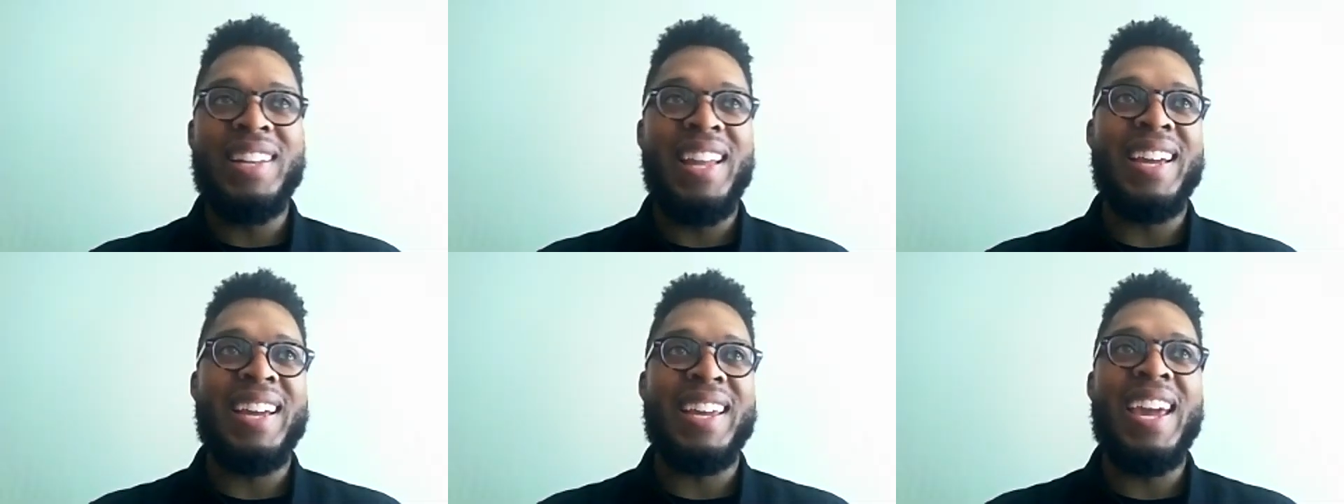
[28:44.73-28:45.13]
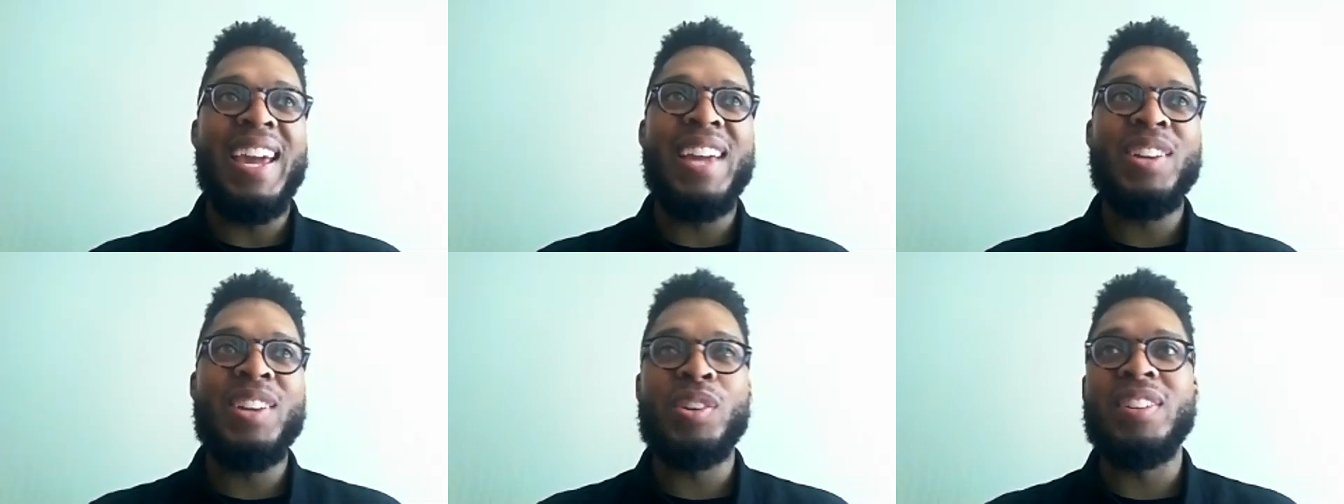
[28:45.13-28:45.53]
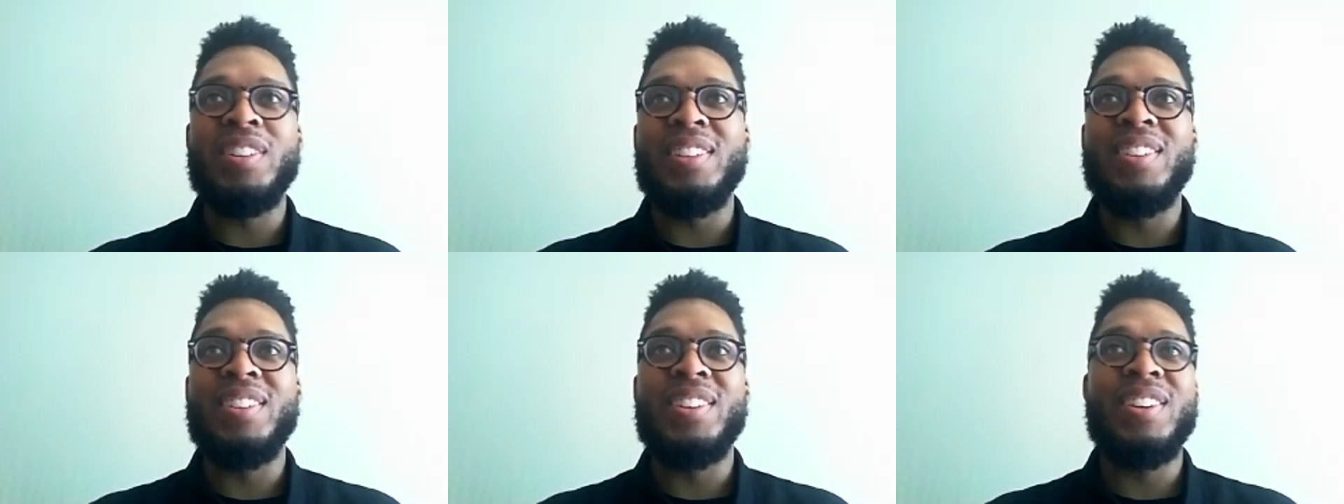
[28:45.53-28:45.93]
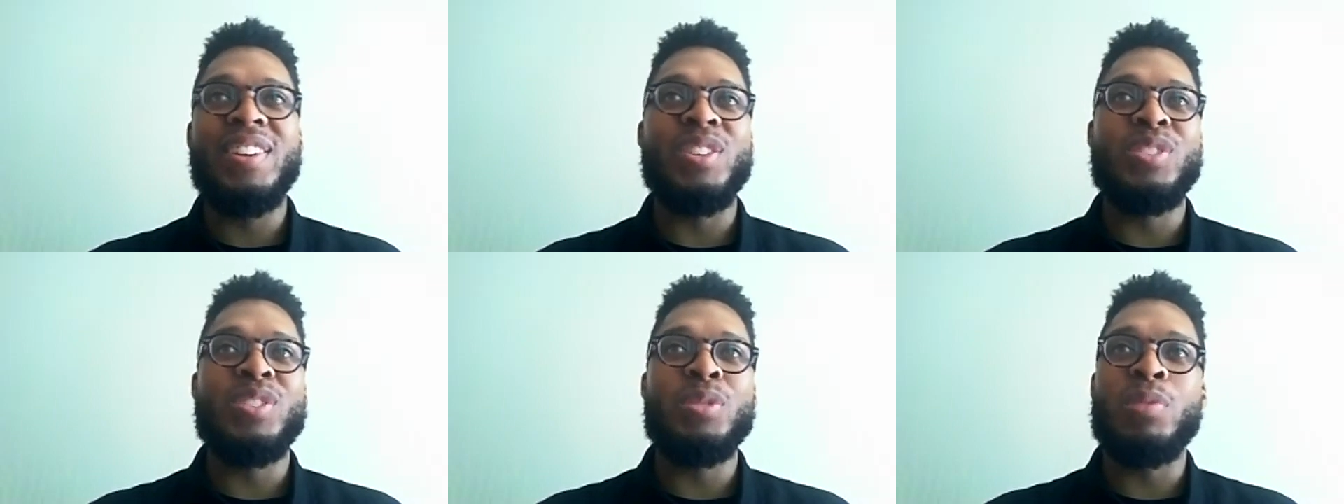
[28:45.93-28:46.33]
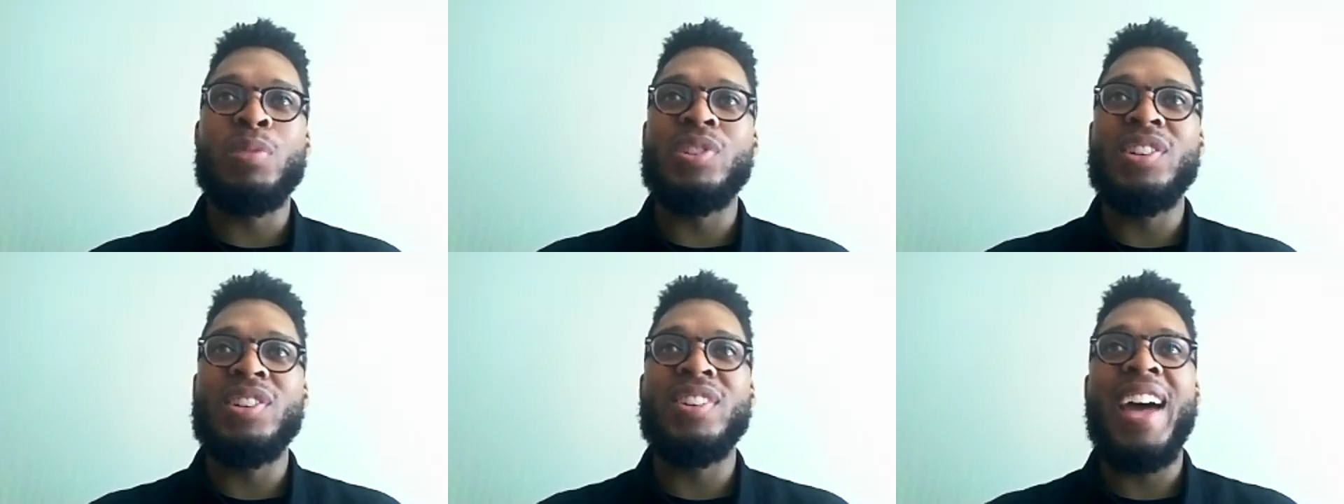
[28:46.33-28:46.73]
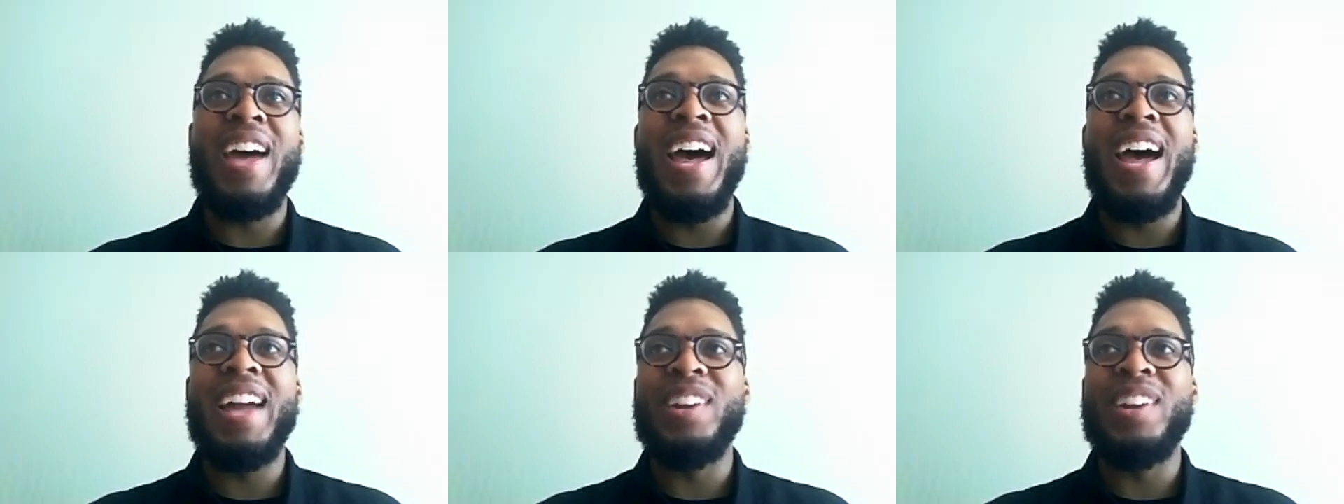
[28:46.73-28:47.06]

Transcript: Like, and you're a super chill guy.